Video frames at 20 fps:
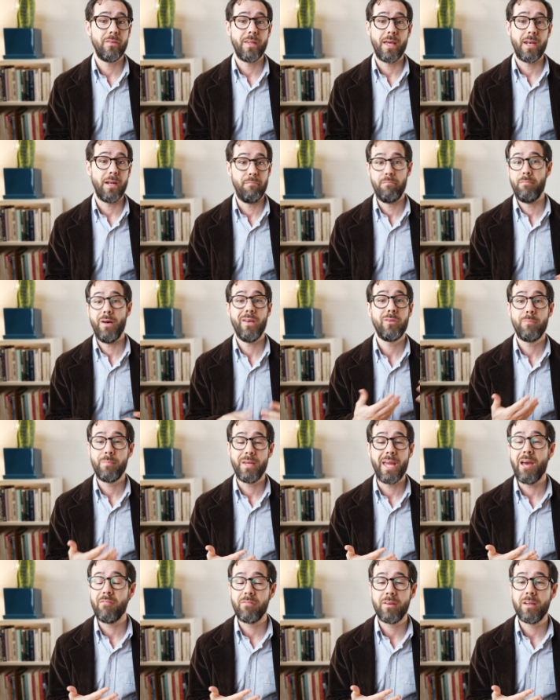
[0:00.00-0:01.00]
that it must
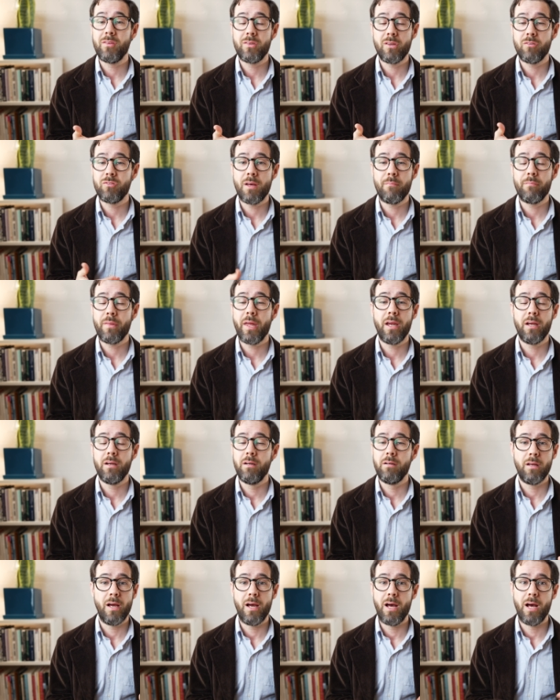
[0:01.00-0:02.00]
be evidence of
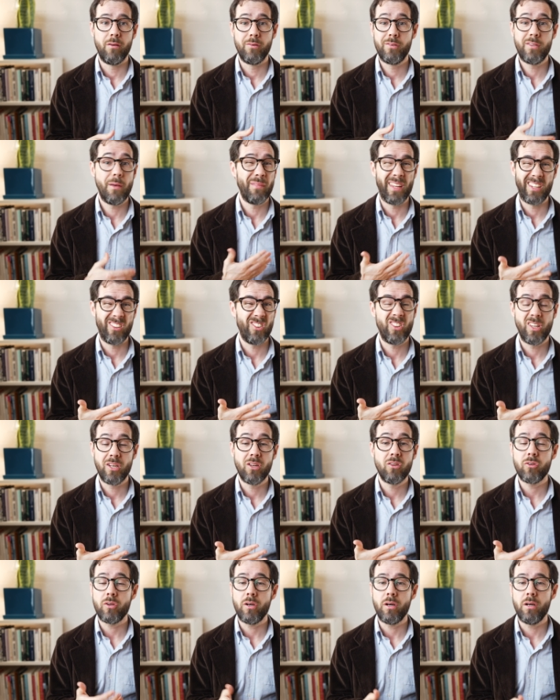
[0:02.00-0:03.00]
something
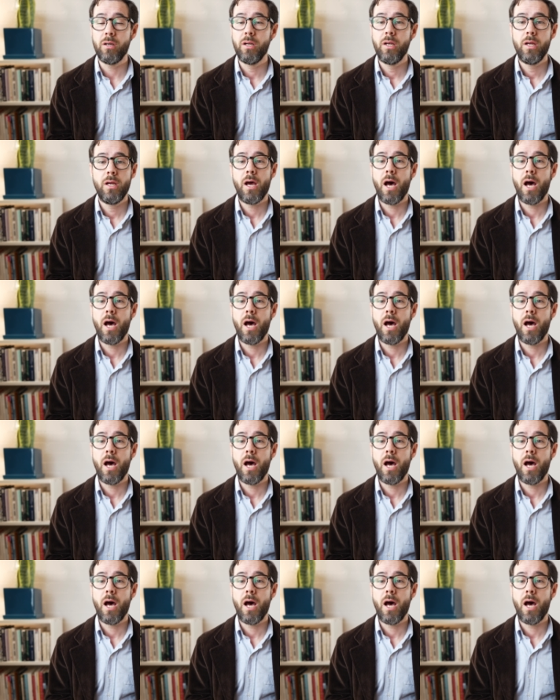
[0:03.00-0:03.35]
sinister.